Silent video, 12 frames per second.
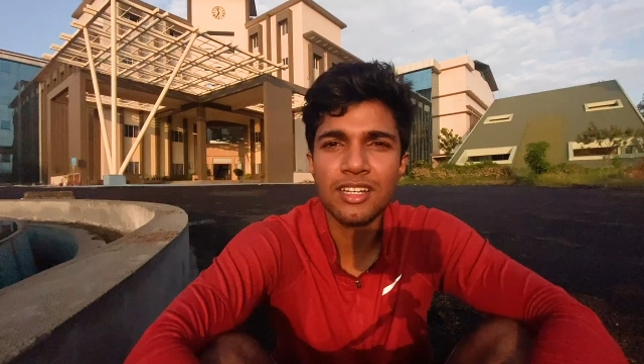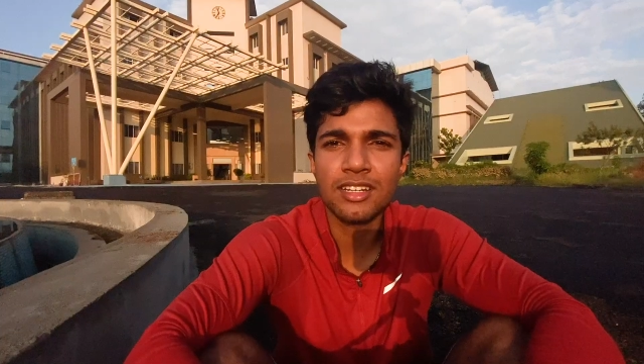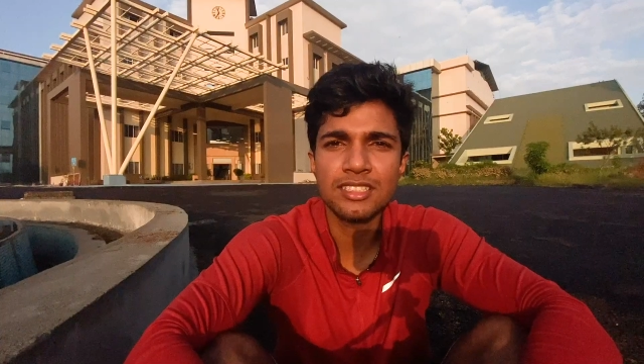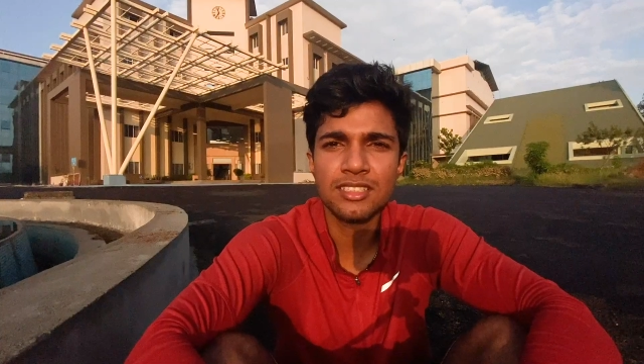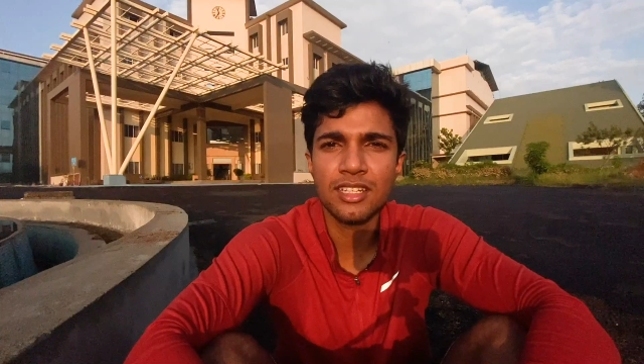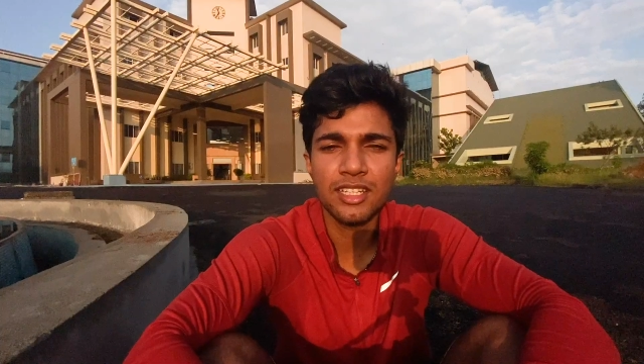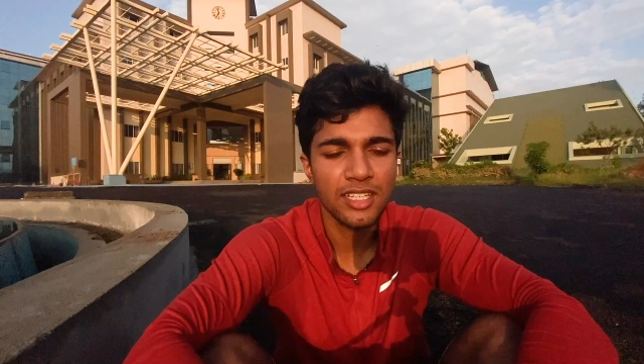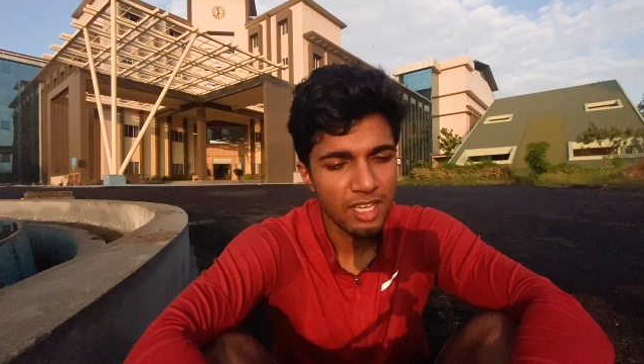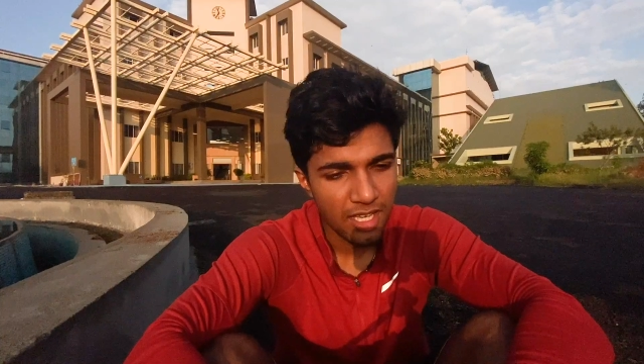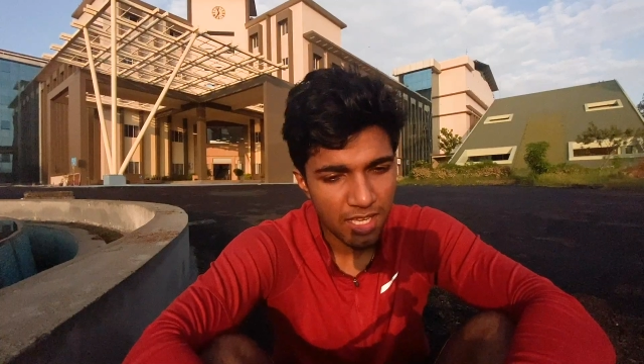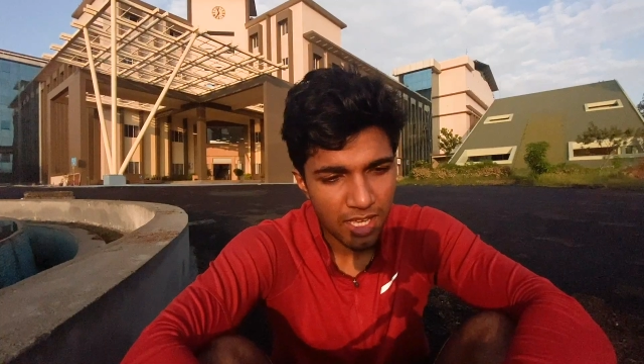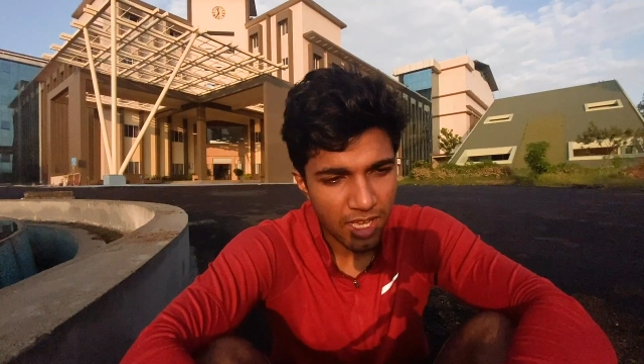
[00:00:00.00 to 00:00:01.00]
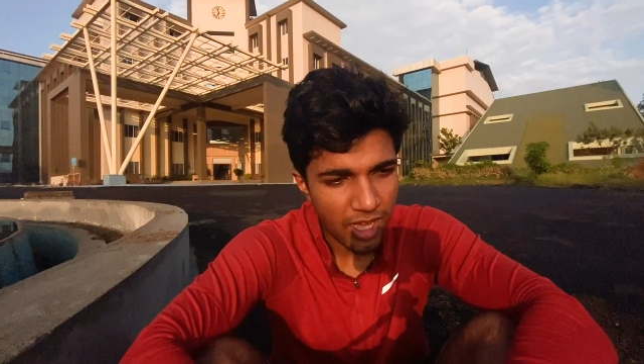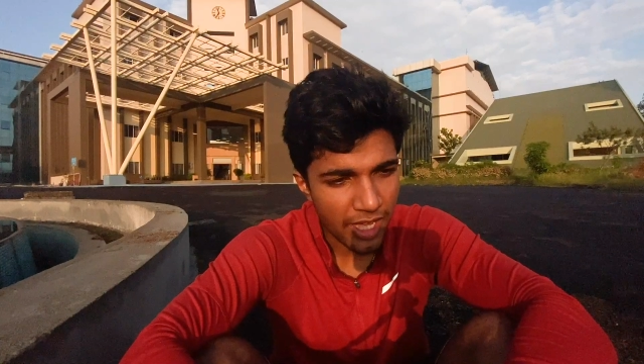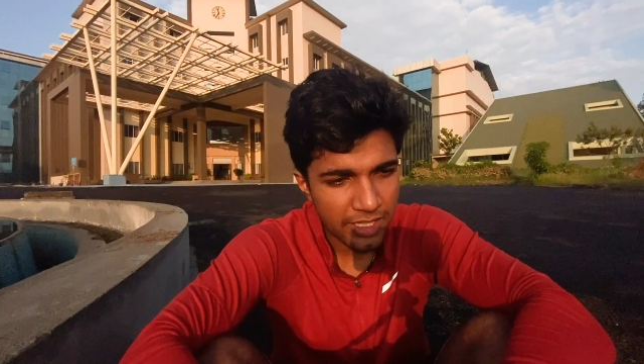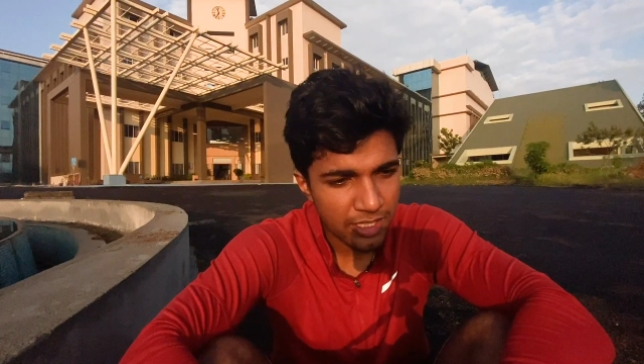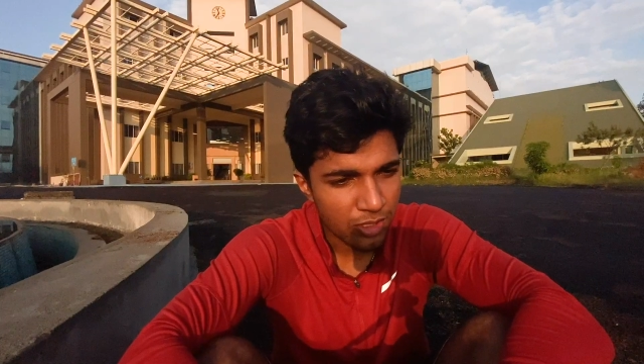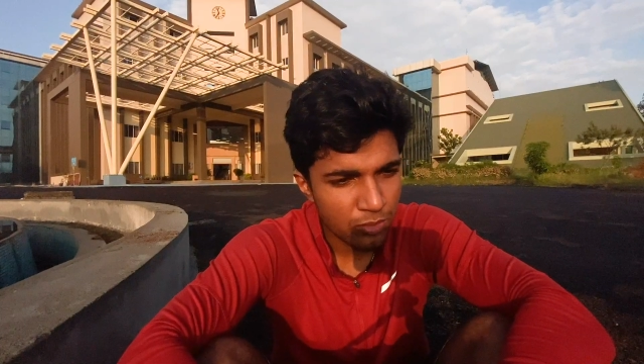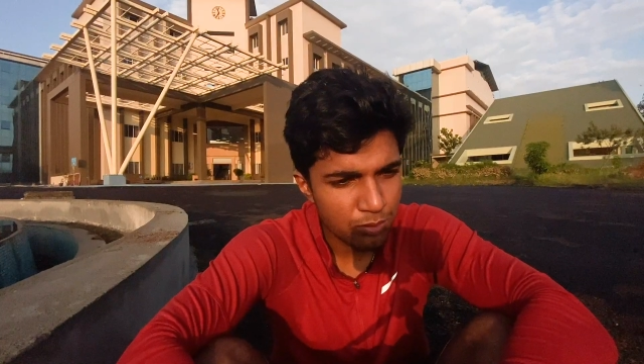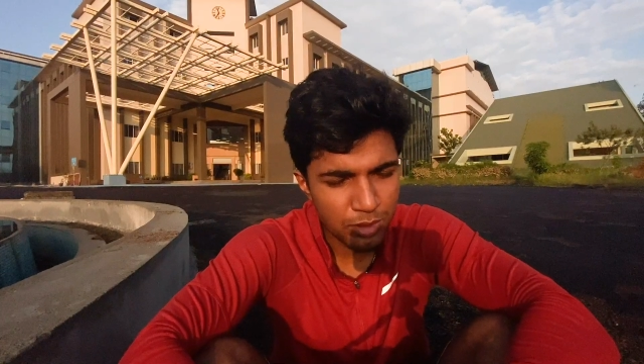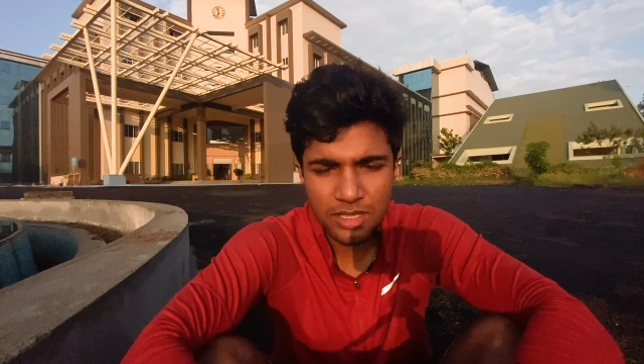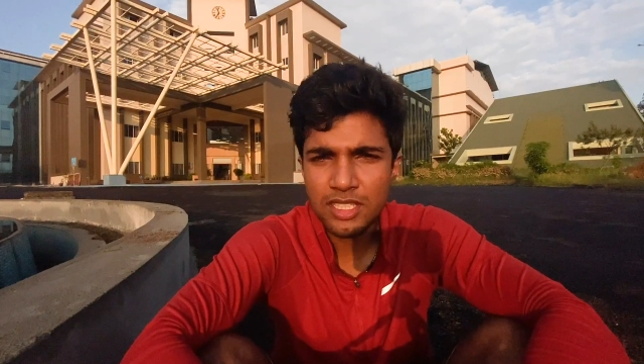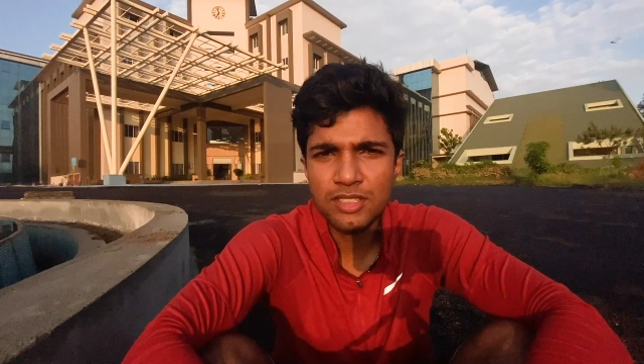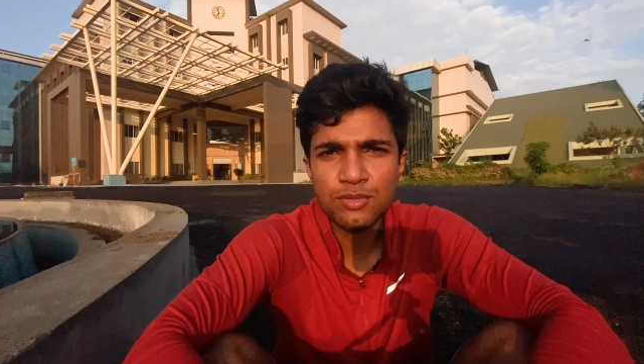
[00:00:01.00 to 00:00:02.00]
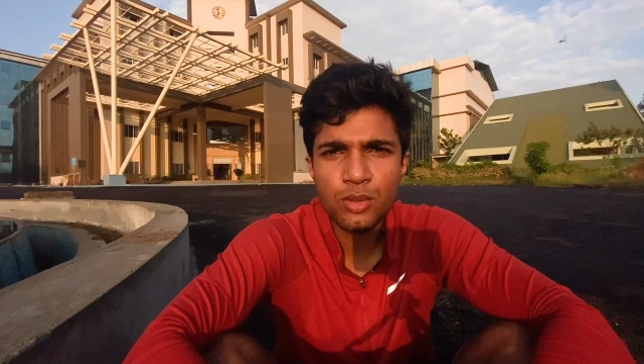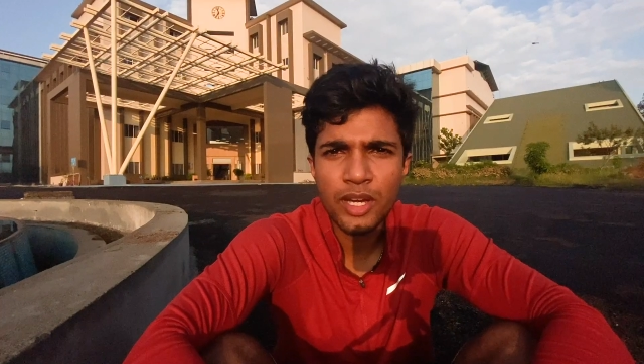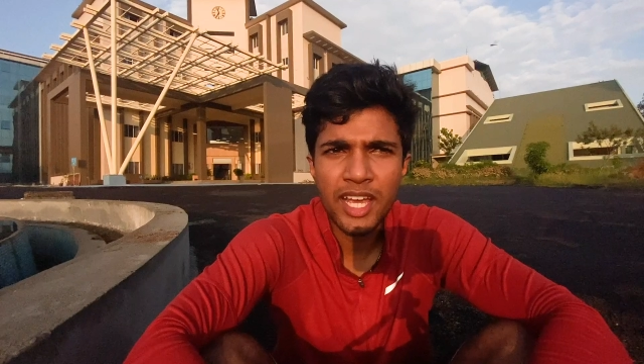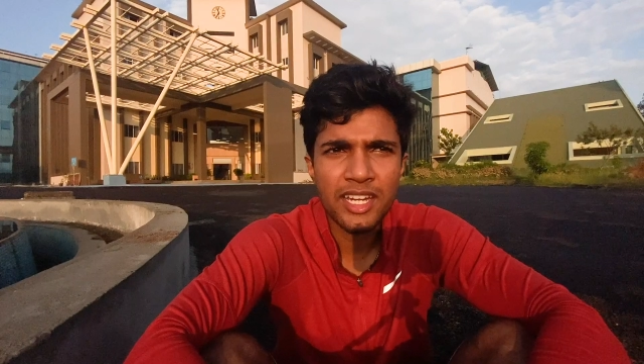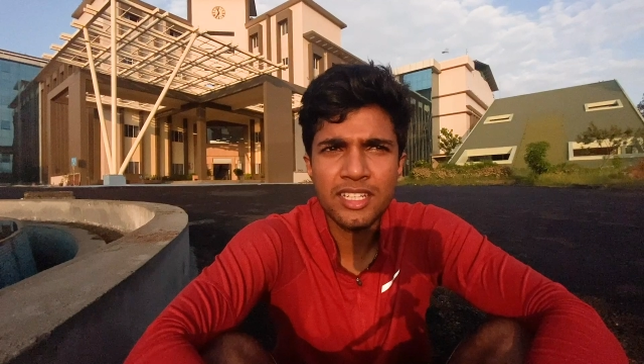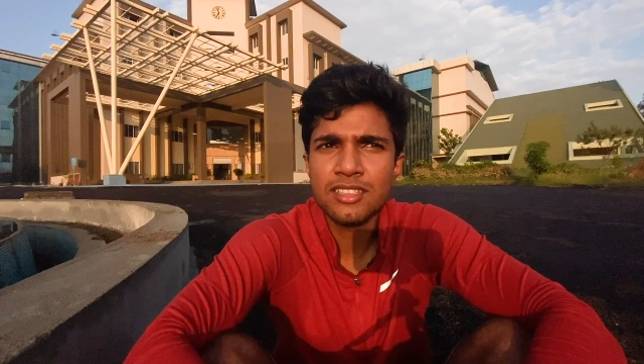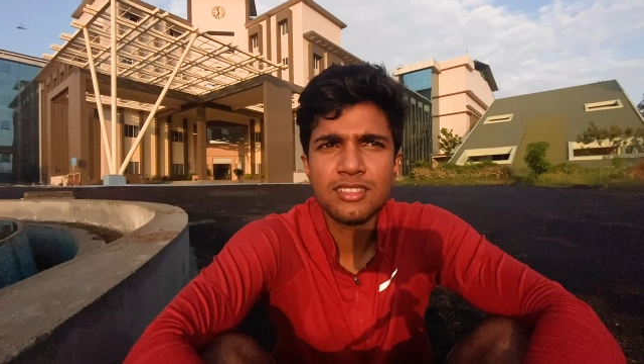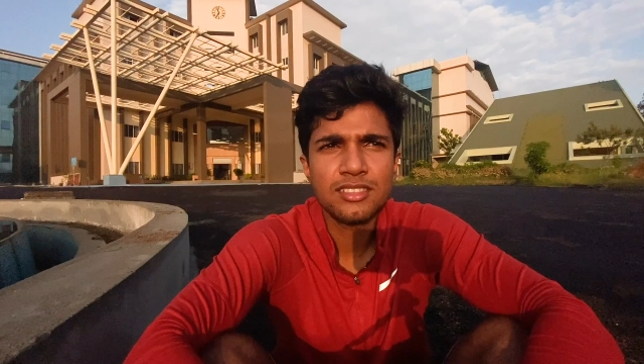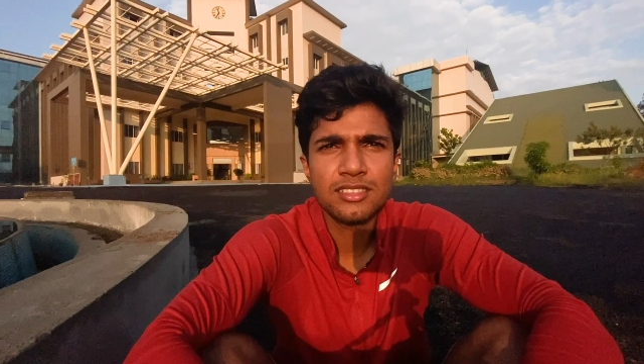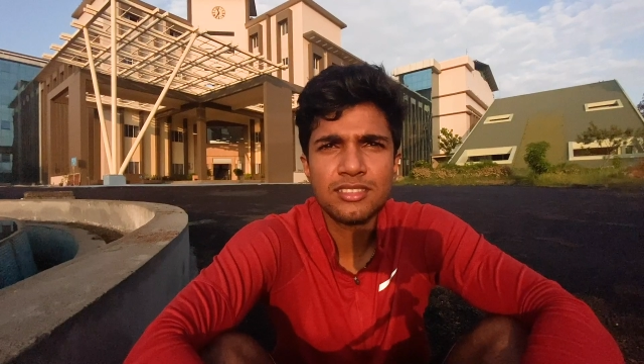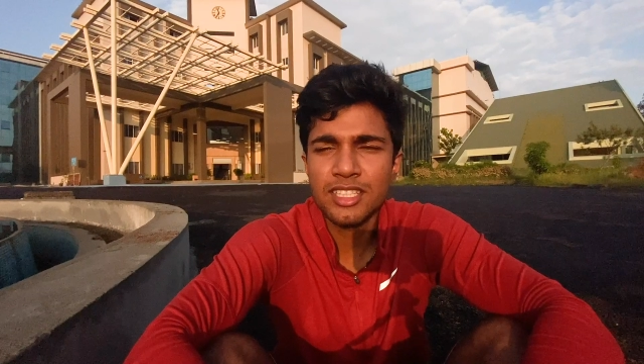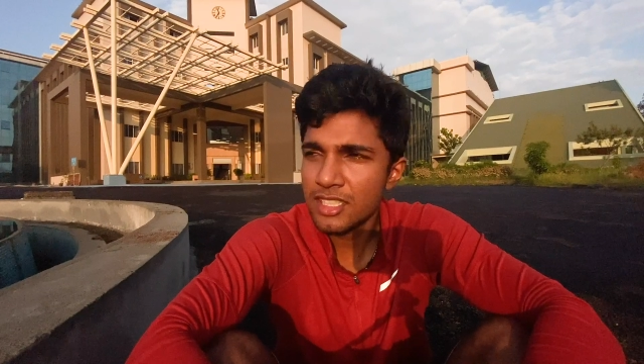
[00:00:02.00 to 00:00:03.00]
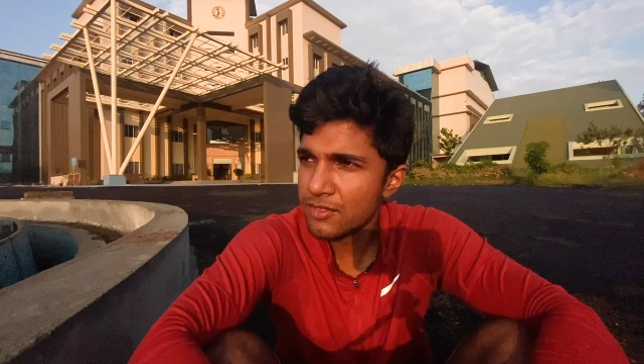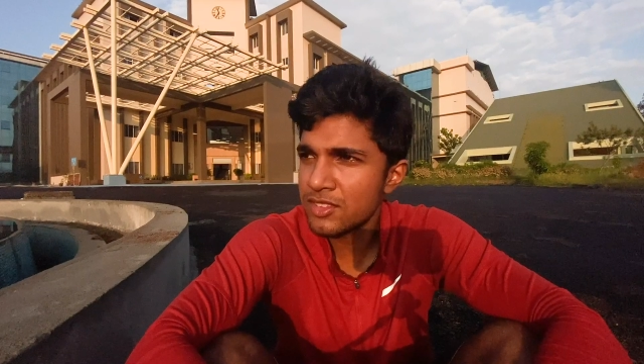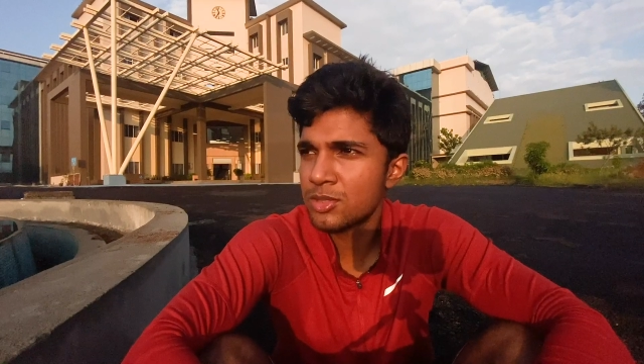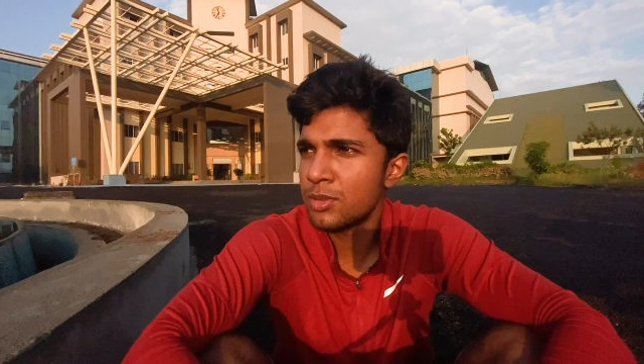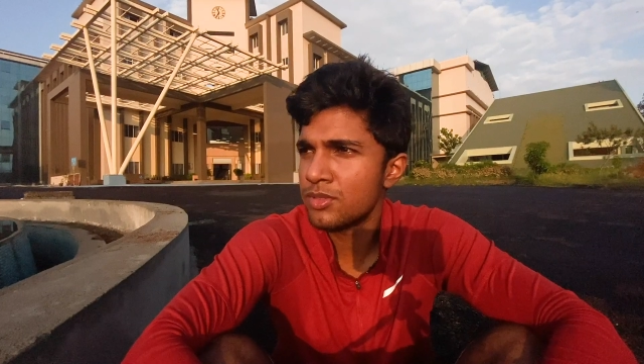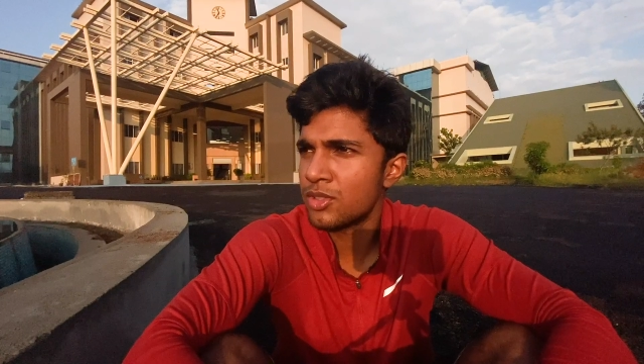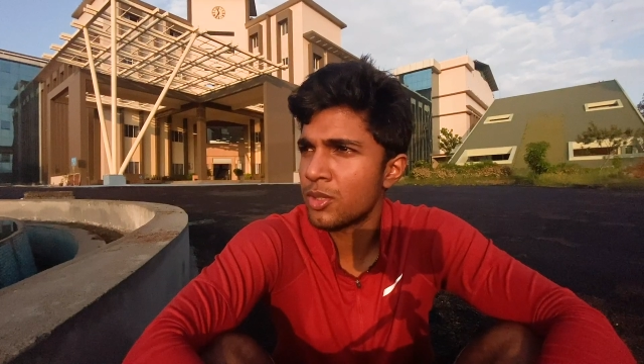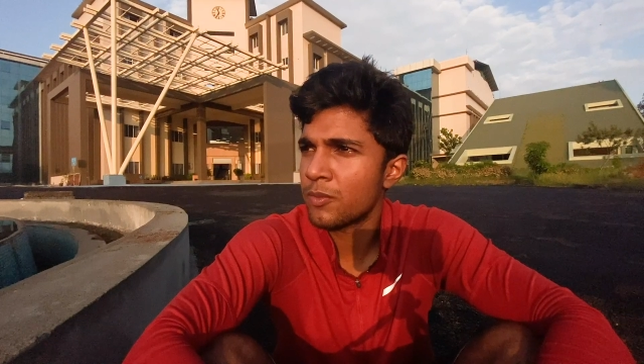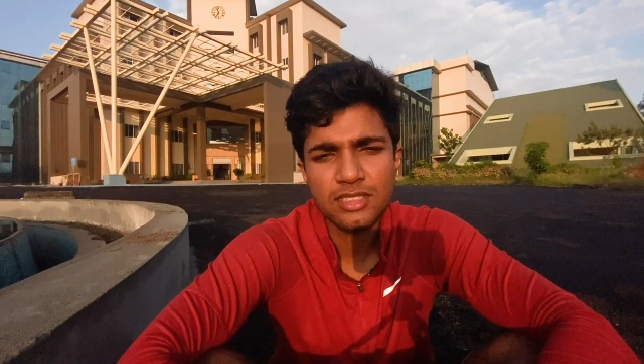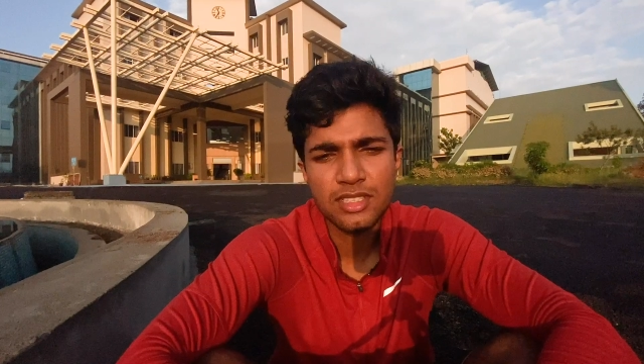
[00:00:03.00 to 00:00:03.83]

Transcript: recently. I cannot believe why I didn't think of this before.